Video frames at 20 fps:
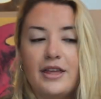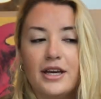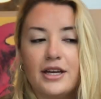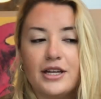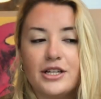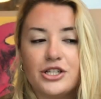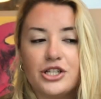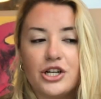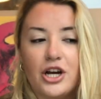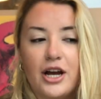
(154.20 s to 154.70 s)
think
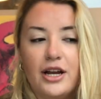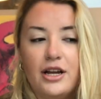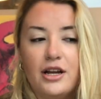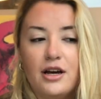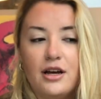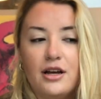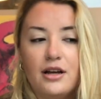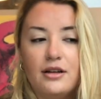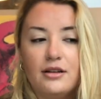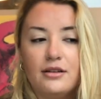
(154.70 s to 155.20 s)
in
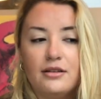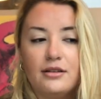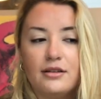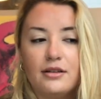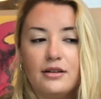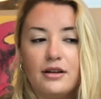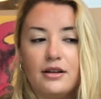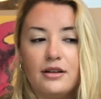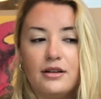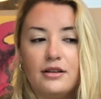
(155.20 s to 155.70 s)
China,
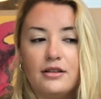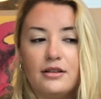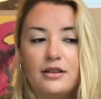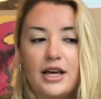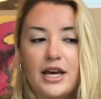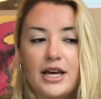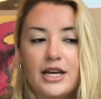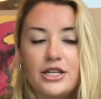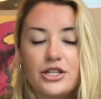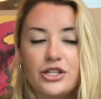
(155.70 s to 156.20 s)

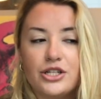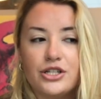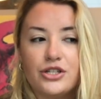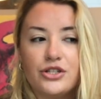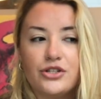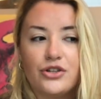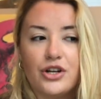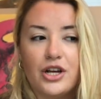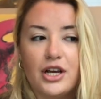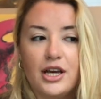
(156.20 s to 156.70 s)
the
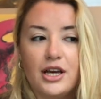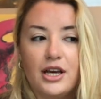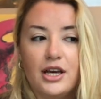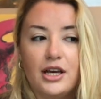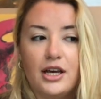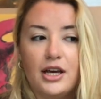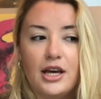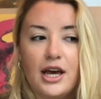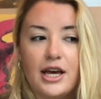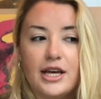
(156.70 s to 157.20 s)

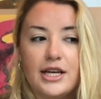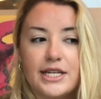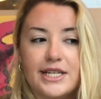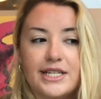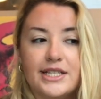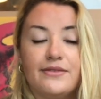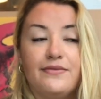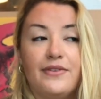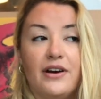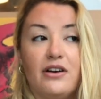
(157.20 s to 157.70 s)
industry
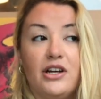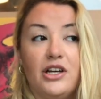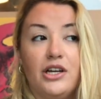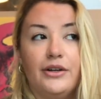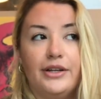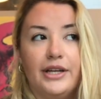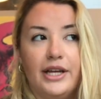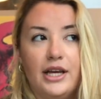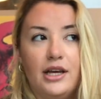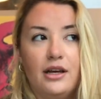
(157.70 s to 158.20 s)
is very
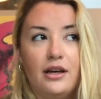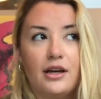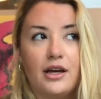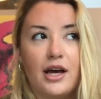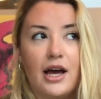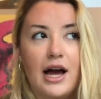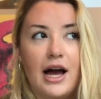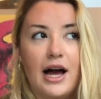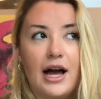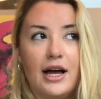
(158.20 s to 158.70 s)
unique,
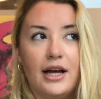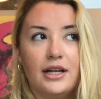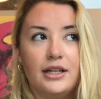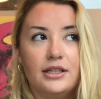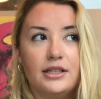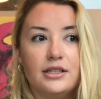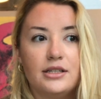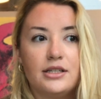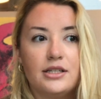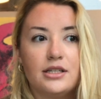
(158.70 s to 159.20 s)

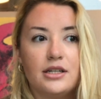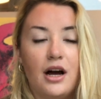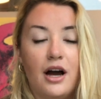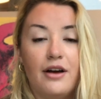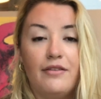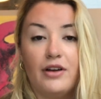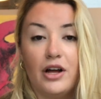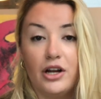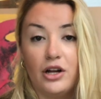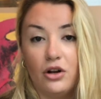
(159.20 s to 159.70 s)
and
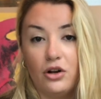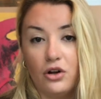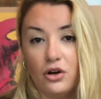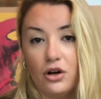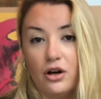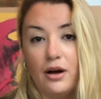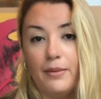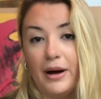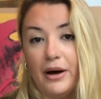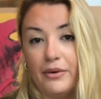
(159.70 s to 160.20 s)
I've learned a
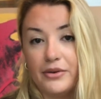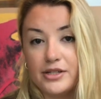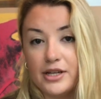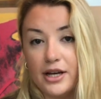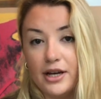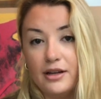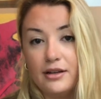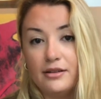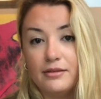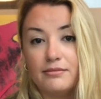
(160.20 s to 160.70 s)
lot about
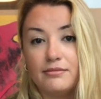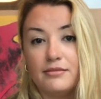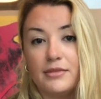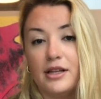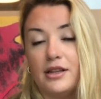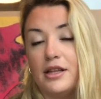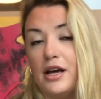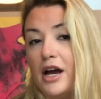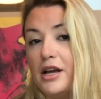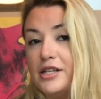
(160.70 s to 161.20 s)
it
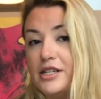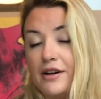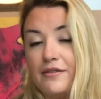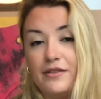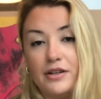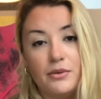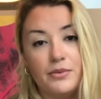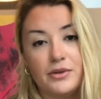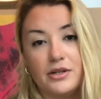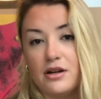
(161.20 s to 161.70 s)
that I
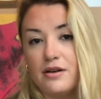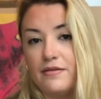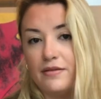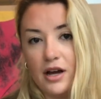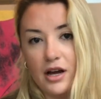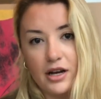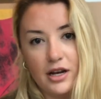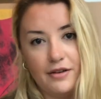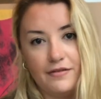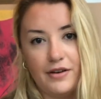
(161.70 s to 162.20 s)
definitely wouldn't have
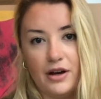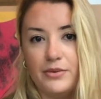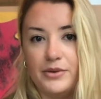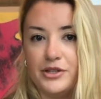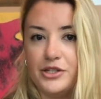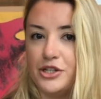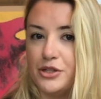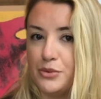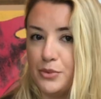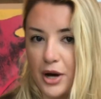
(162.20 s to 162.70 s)
learned if I
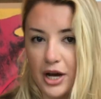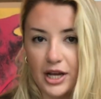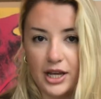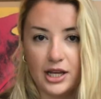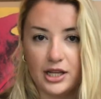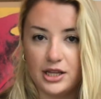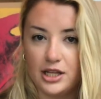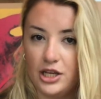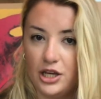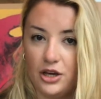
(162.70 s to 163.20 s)
was just
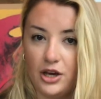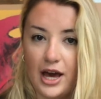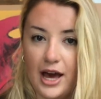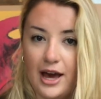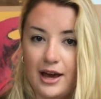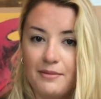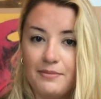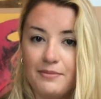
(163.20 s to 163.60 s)
working in the UK.